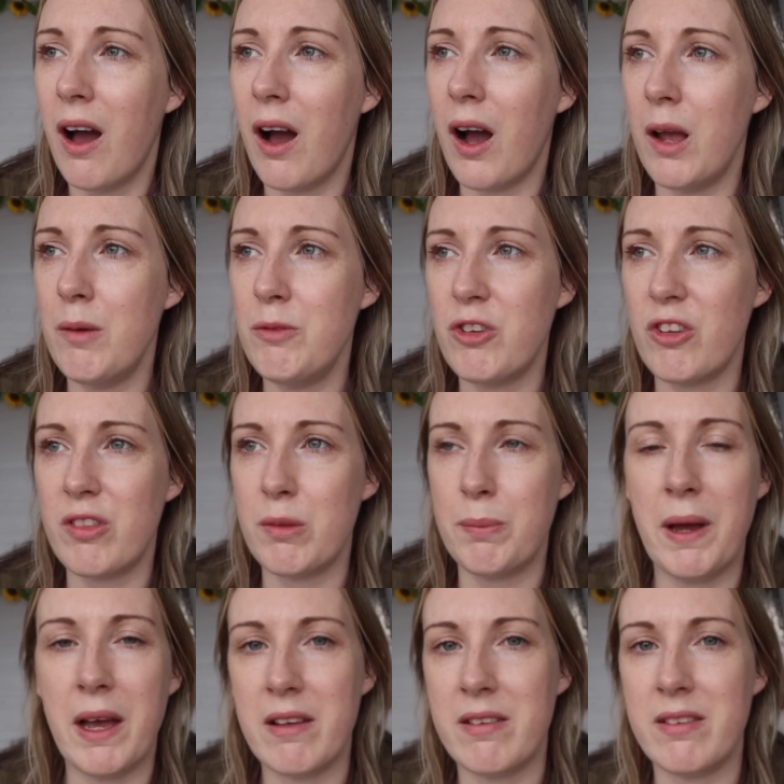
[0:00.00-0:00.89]
I'm just
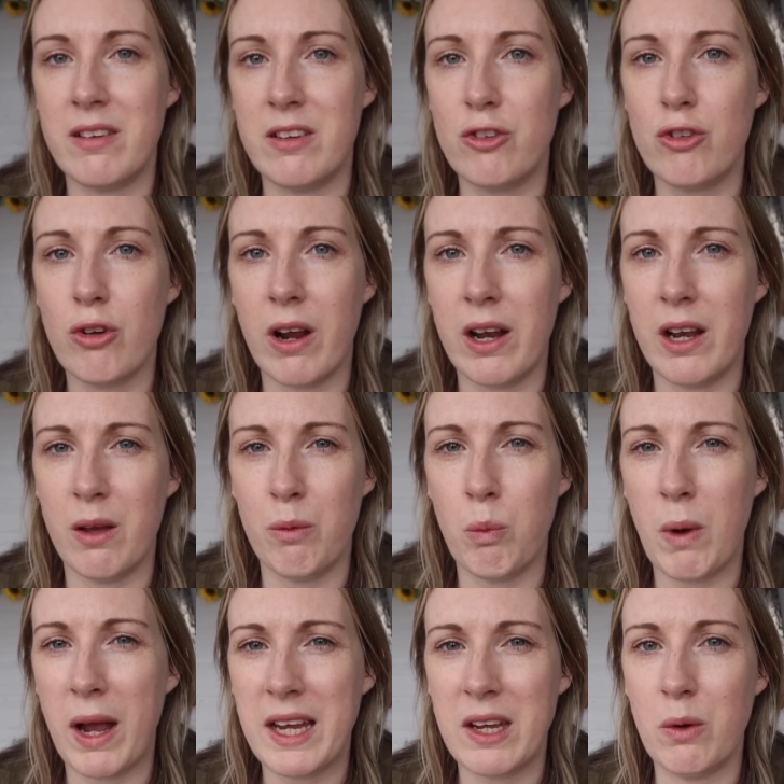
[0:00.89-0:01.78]
the person trying to
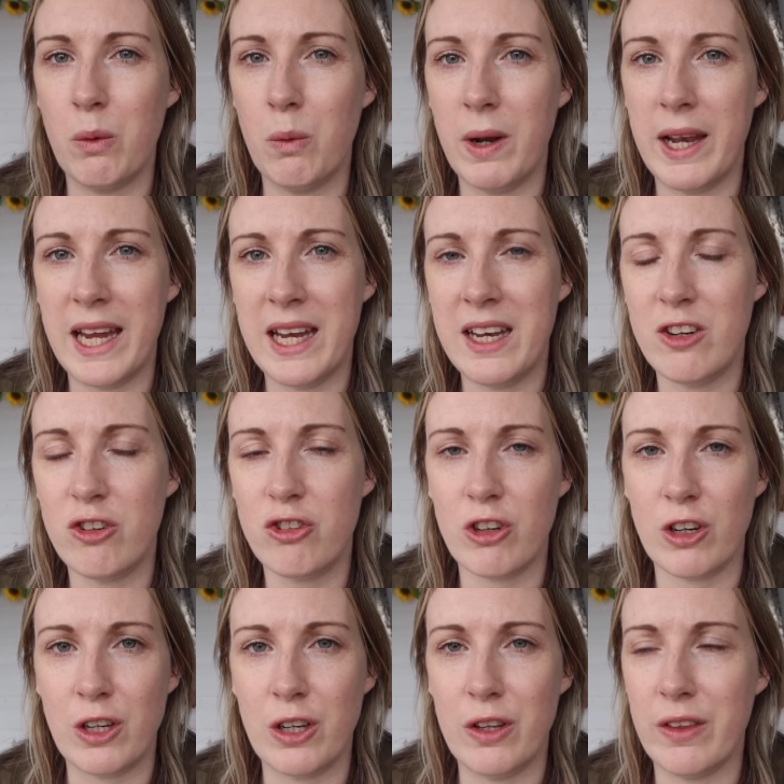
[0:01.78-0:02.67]
whack it all in and
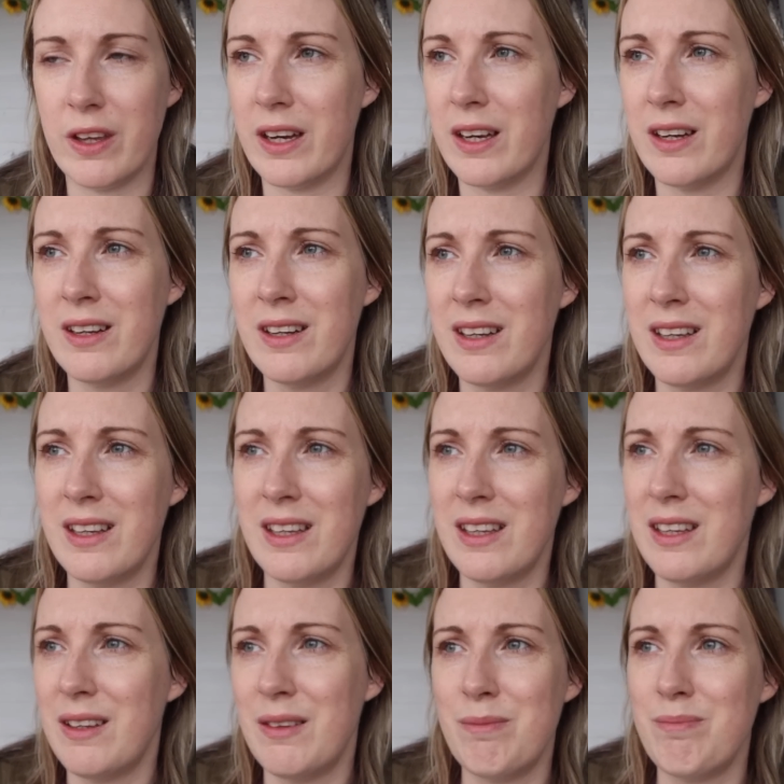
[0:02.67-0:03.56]
show you that
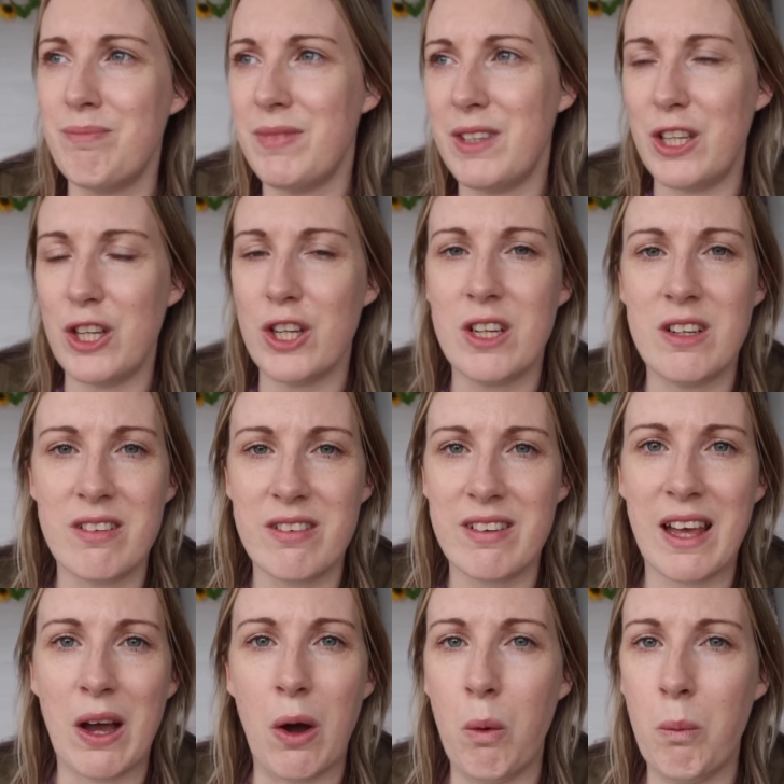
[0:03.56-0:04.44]
you can
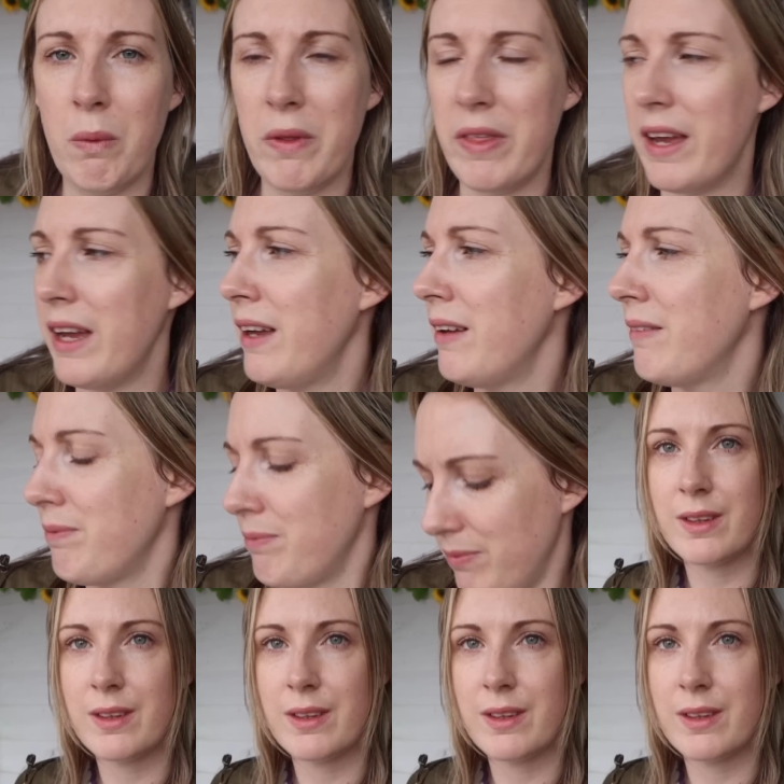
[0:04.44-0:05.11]
just get on with it.